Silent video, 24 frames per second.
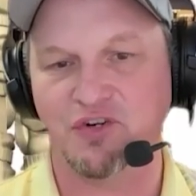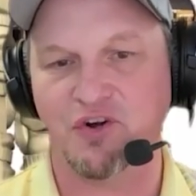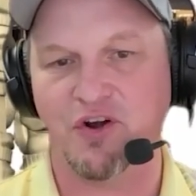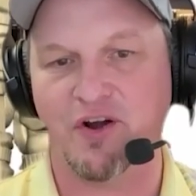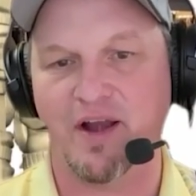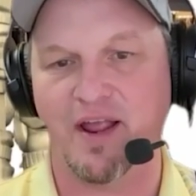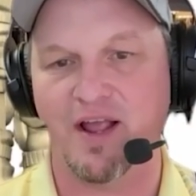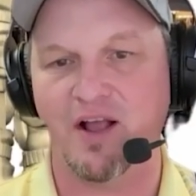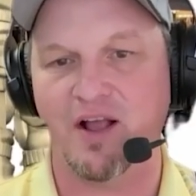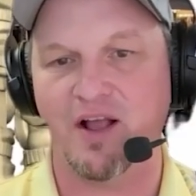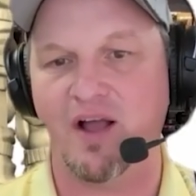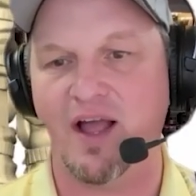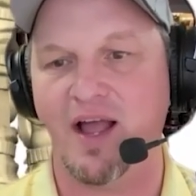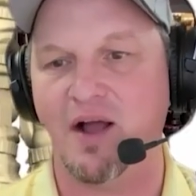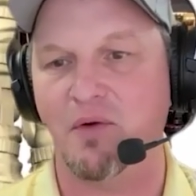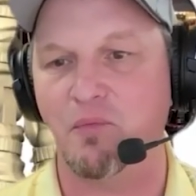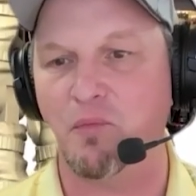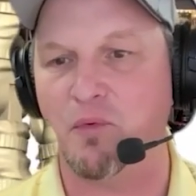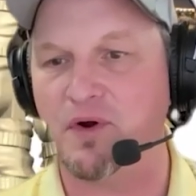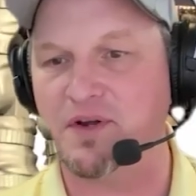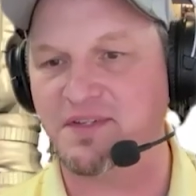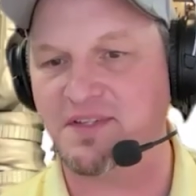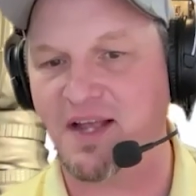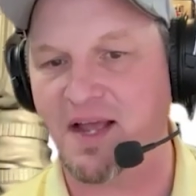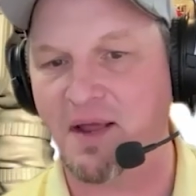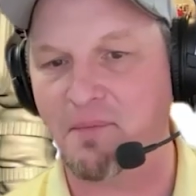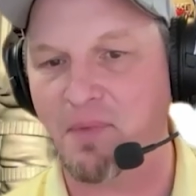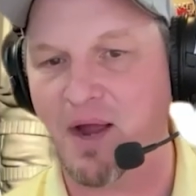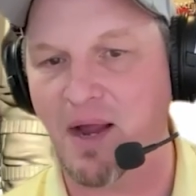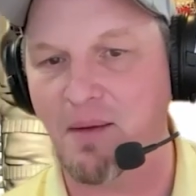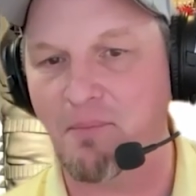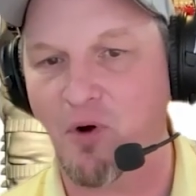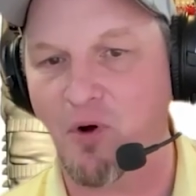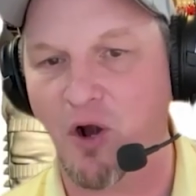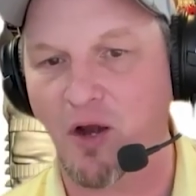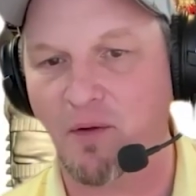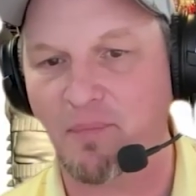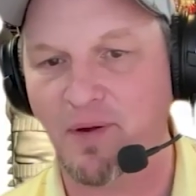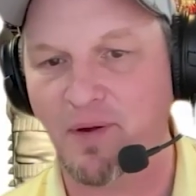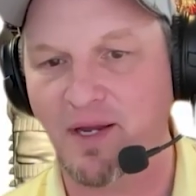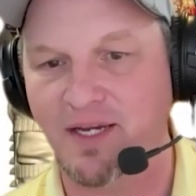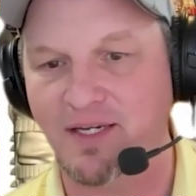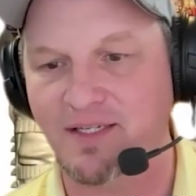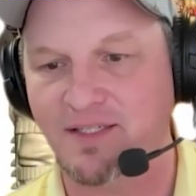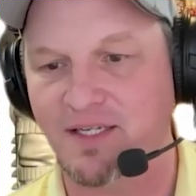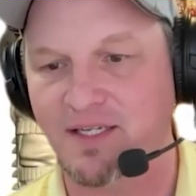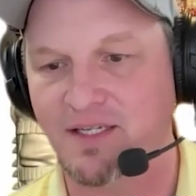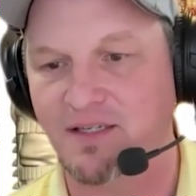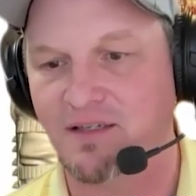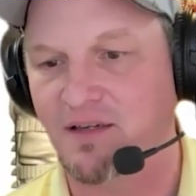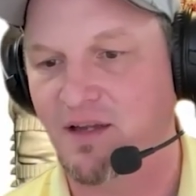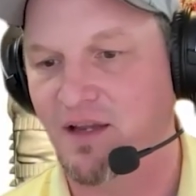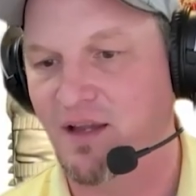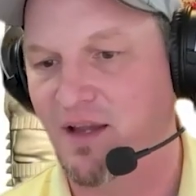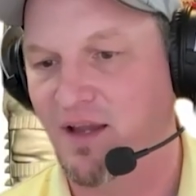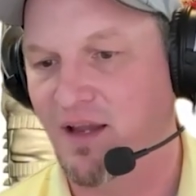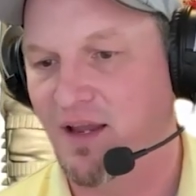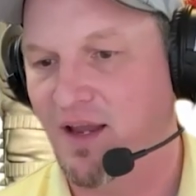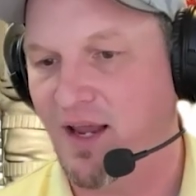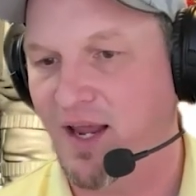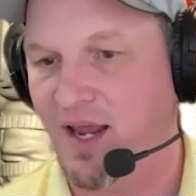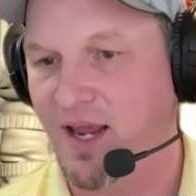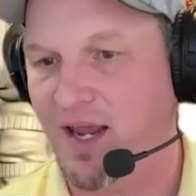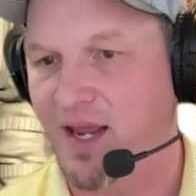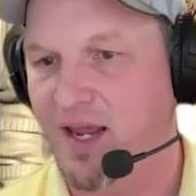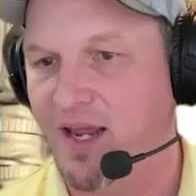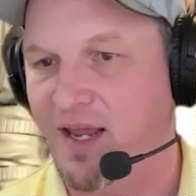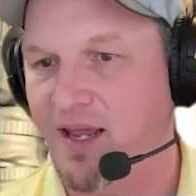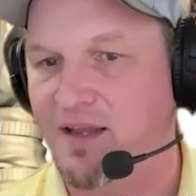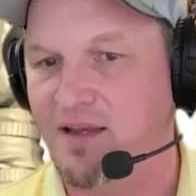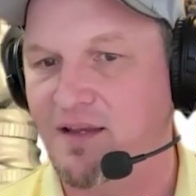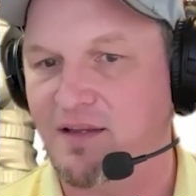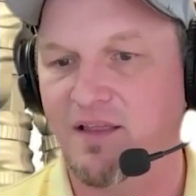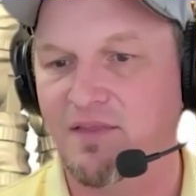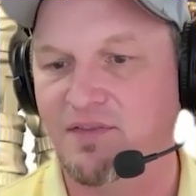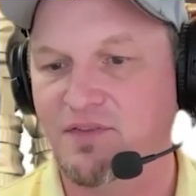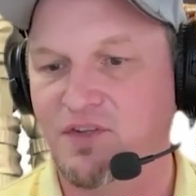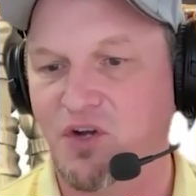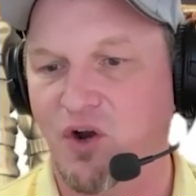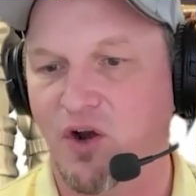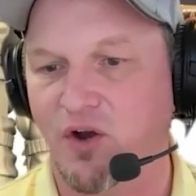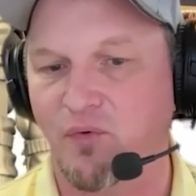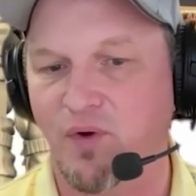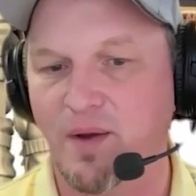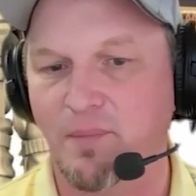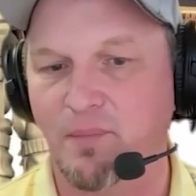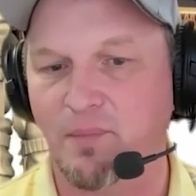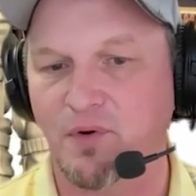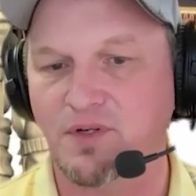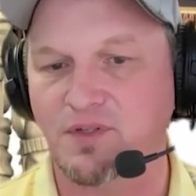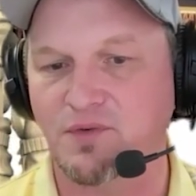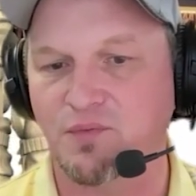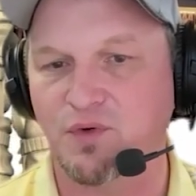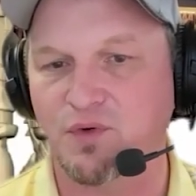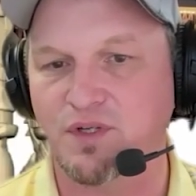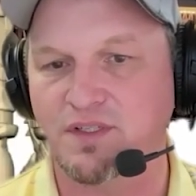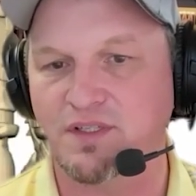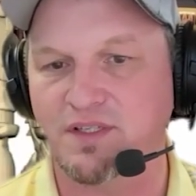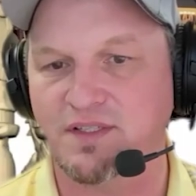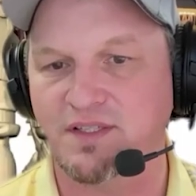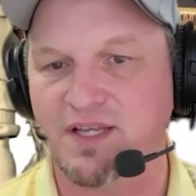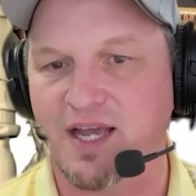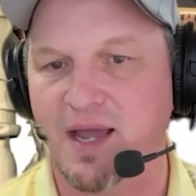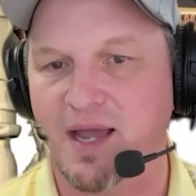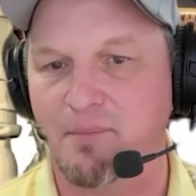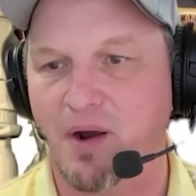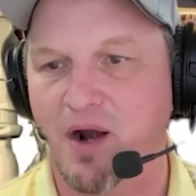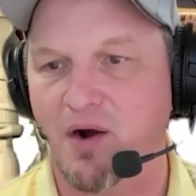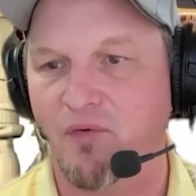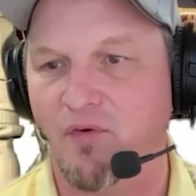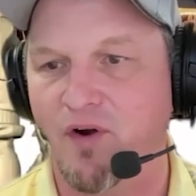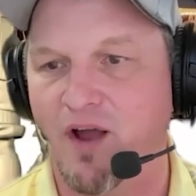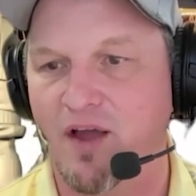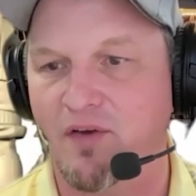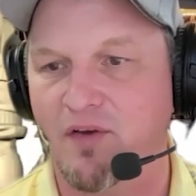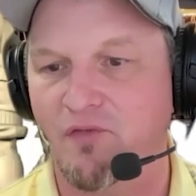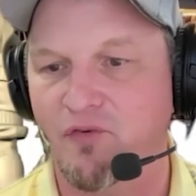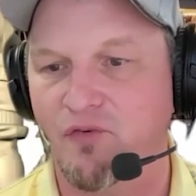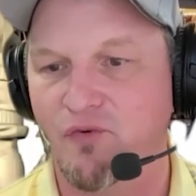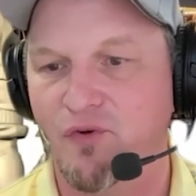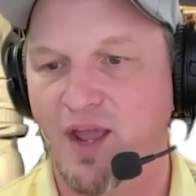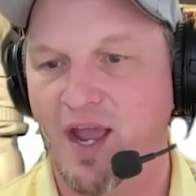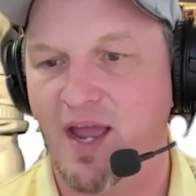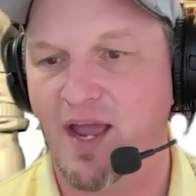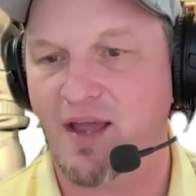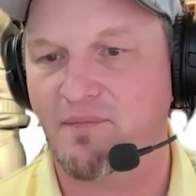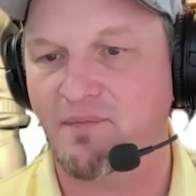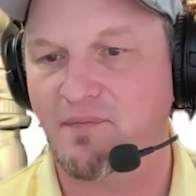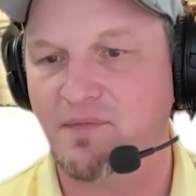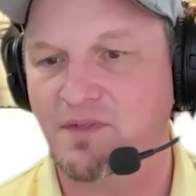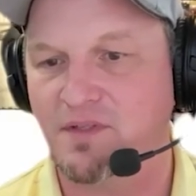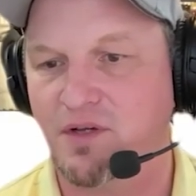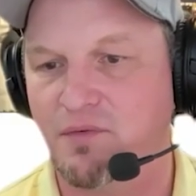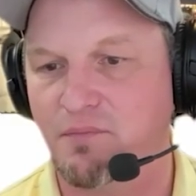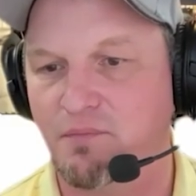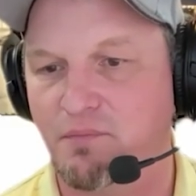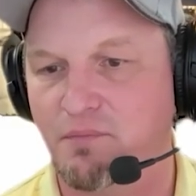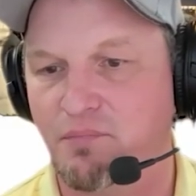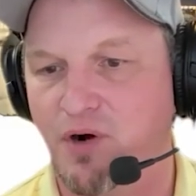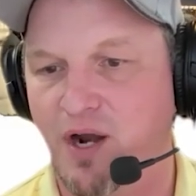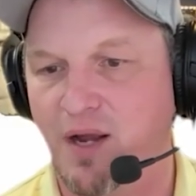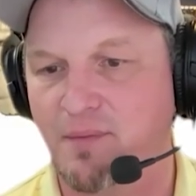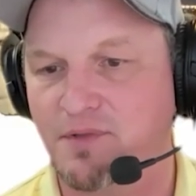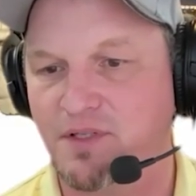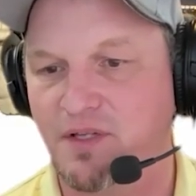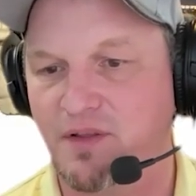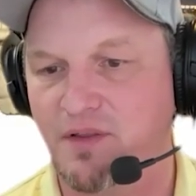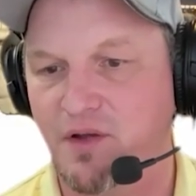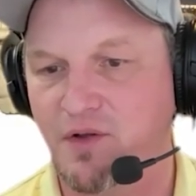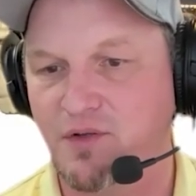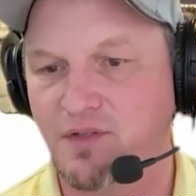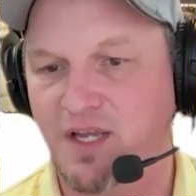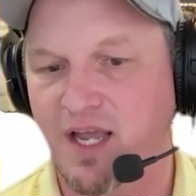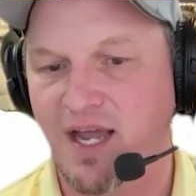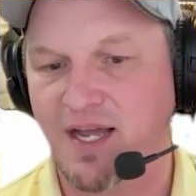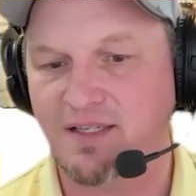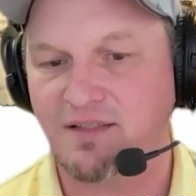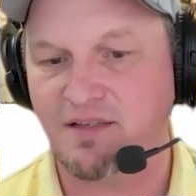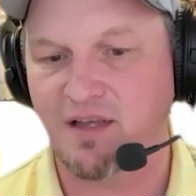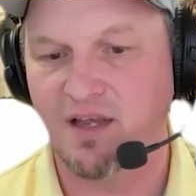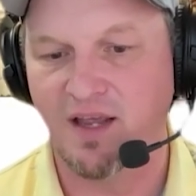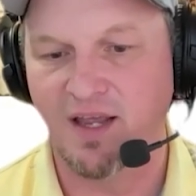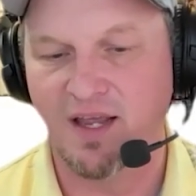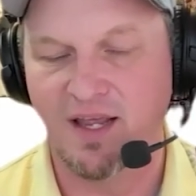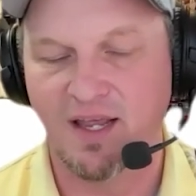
and Hellhound were designed by Mark Pennington, and Dark Reapers was designed by Ron Rudat. So props to those guys.